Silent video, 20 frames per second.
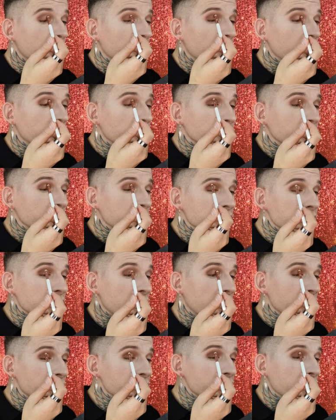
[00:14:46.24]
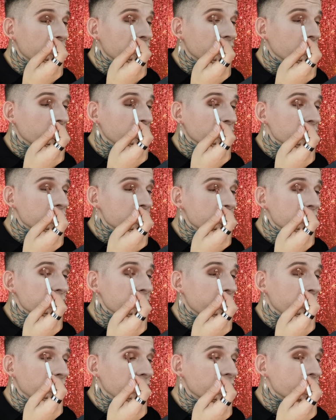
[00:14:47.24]
of this eyeshadow to
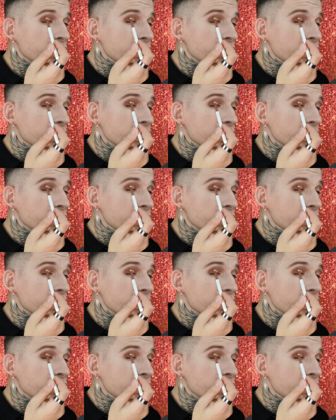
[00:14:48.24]
make